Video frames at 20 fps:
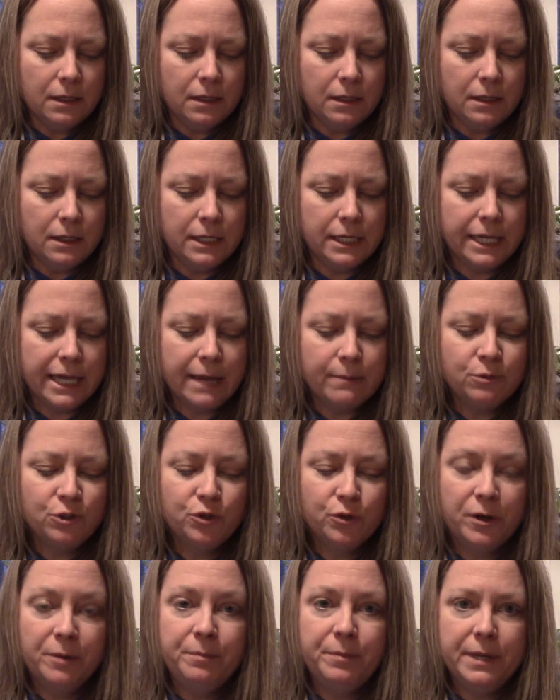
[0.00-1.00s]
He kept
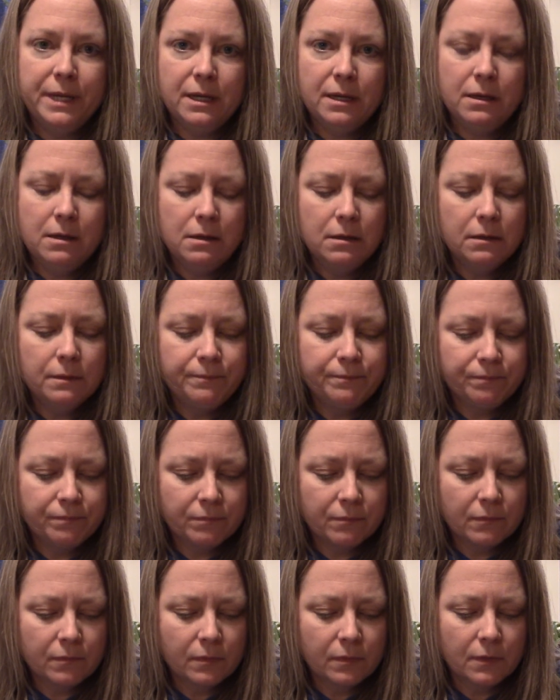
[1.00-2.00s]
dripping
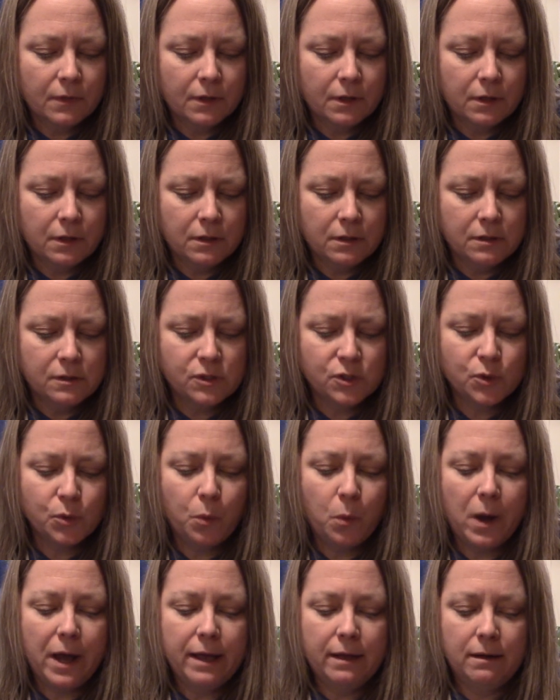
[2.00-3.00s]

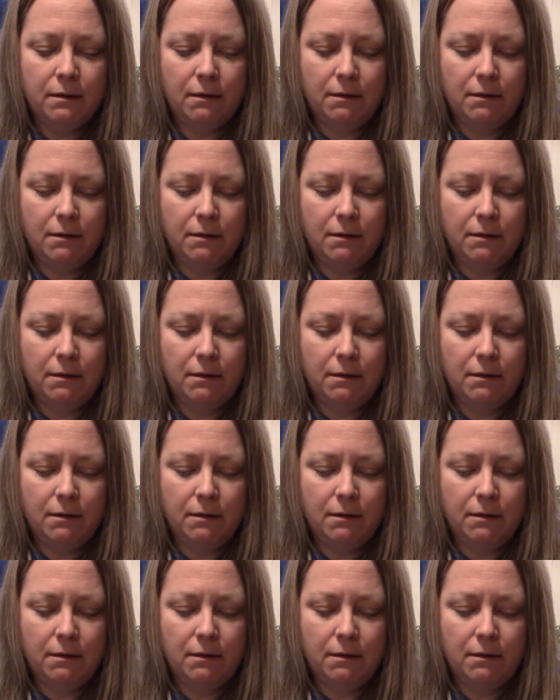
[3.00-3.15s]
sweat